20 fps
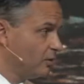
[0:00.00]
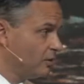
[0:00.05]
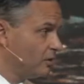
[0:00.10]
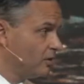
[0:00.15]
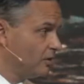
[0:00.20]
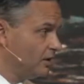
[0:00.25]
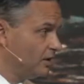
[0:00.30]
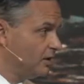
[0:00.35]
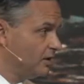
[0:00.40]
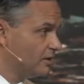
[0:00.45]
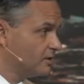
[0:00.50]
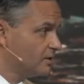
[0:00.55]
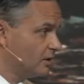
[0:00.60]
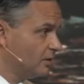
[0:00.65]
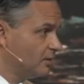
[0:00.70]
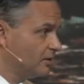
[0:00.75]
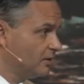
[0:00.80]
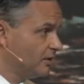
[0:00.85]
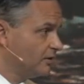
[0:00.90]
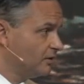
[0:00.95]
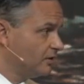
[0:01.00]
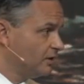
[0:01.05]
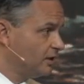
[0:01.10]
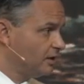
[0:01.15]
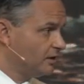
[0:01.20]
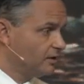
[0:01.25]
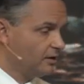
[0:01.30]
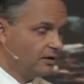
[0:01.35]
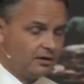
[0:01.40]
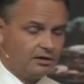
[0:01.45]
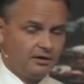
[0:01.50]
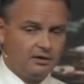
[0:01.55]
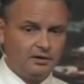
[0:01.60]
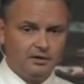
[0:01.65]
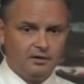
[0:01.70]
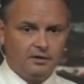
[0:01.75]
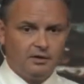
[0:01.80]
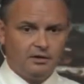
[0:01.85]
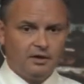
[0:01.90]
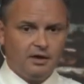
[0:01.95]
were 30 years ago in
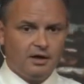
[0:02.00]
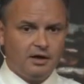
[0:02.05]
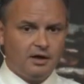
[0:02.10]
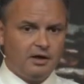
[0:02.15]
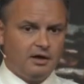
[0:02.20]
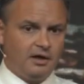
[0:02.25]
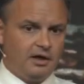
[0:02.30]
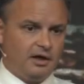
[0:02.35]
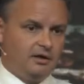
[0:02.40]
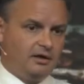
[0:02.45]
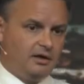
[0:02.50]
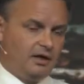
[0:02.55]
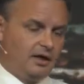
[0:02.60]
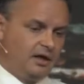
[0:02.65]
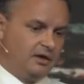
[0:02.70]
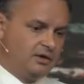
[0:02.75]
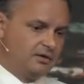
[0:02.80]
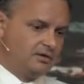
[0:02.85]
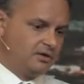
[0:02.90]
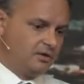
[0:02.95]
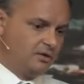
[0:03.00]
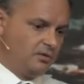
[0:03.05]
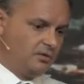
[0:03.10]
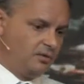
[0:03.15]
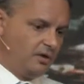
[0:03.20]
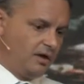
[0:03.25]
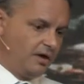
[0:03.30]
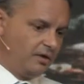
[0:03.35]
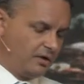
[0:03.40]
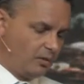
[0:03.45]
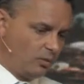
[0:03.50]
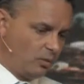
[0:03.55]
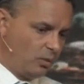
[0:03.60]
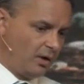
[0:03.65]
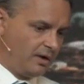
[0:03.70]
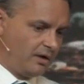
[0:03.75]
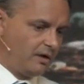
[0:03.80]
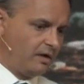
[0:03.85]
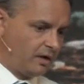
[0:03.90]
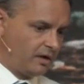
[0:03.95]
1989. And so I think
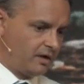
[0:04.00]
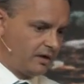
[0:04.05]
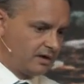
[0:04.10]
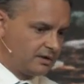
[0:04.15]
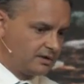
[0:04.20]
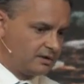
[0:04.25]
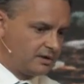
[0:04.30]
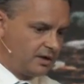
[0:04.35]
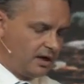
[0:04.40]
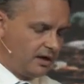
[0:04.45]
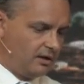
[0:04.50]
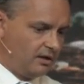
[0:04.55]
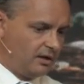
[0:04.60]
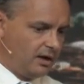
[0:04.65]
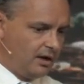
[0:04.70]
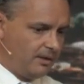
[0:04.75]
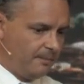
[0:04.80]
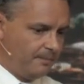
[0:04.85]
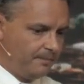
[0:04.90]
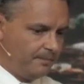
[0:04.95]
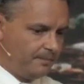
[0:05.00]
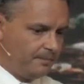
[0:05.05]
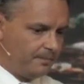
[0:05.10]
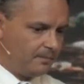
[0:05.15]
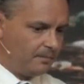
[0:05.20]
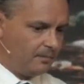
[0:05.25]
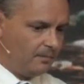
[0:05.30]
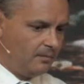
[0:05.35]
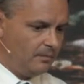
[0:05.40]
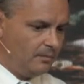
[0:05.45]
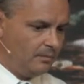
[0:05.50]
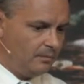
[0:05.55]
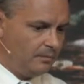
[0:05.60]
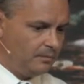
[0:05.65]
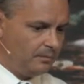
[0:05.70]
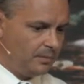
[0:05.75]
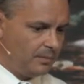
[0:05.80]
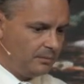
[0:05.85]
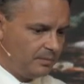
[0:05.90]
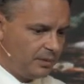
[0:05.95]
one of the things that
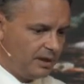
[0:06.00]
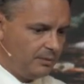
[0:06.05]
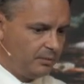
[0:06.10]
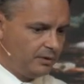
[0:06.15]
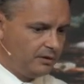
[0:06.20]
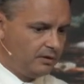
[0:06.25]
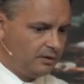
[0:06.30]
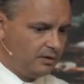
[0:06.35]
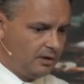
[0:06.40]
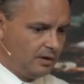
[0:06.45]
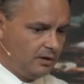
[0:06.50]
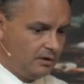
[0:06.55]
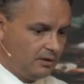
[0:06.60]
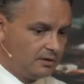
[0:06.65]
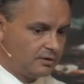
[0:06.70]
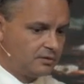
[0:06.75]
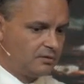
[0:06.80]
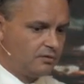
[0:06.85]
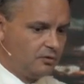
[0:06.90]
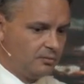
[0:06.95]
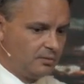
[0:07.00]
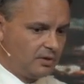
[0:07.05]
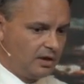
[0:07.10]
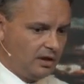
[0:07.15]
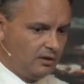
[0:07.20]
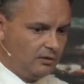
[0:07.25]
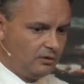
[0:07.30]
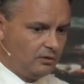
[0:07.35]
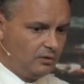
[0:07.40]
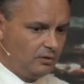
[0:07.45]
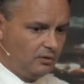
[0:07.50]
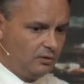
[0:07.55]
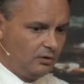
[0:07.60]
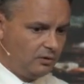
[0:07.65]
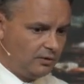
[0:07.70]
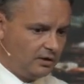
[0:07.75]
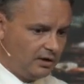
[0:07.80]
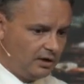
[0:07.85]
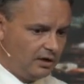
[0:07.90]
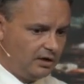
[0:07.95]
people in this room can do, you
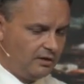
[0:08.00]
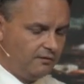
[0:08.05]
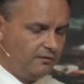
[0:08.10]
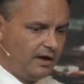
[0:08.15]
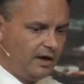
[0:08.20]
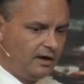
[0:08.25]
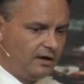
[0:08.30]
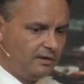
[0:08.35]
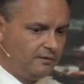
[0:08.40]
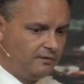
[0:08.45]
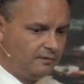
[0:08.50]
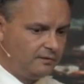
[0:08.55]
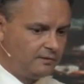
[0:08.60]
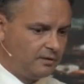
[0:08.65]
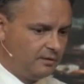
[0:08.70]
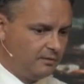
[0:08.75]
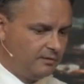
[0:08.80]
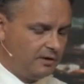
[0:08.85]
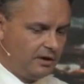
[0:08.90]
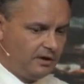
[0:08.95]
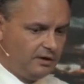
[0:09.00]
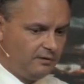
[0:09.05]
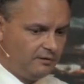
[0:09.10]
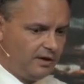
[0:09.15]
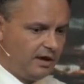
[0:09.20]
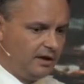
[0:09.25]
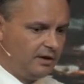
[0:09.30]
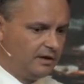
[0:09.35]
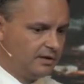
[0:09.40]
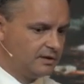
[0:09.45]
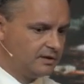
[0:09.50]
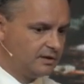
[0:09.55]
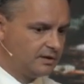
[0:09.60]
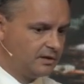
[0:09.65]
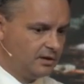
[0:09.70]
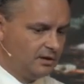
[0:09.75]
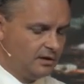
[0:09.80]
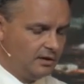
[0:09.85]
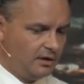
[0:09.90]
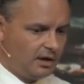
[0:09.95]
know, the innovators,
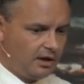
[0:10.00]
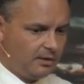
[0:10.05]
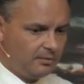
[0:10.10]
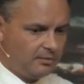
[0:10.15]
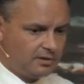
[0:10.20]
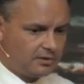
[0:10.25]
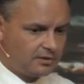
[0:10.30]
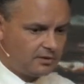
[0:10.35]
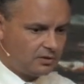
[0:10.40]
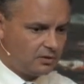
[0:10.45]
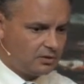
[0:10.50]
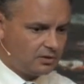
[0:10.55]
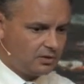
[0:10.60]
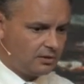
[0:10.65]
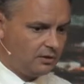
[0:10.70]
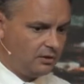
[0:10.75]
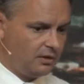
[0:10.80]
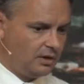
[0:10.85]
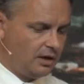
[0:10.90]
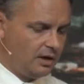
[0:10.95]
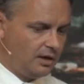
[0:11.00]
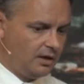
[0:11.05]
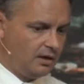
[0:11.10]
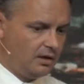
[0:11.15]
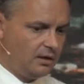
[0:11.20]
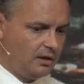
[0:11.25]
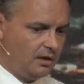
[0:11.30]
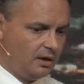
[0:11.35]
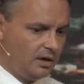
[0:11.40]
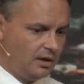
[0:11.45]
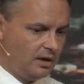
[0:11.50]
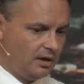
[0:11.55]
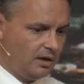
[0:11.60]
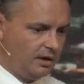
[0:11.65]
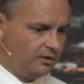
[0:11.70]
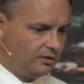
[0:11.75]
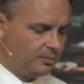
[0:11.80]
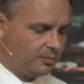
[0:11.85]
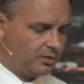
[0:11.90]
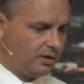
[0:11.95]
the social
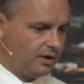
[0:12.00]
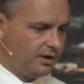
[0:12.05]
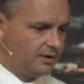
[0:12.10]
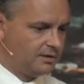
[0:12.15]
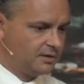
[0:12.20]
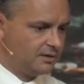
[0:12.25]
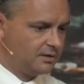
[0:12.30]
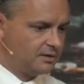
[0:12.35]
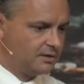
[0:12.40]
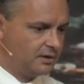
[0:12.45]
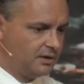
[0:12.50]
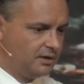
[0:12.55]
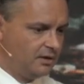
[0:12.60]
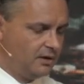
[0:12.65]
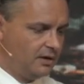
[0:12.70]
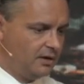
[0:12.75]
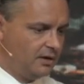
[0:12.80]
enterprises,